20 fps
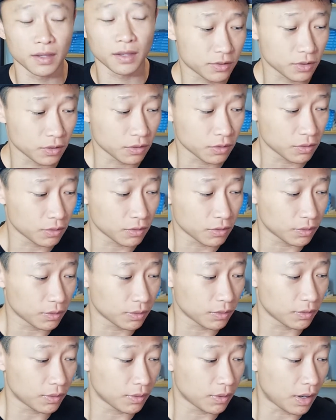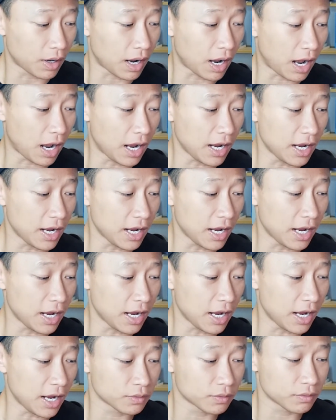So I
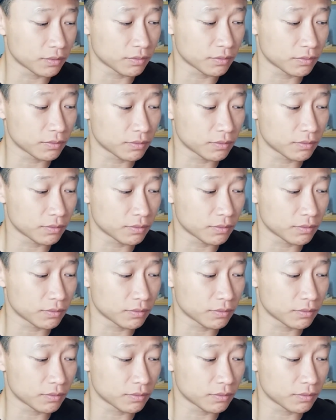would,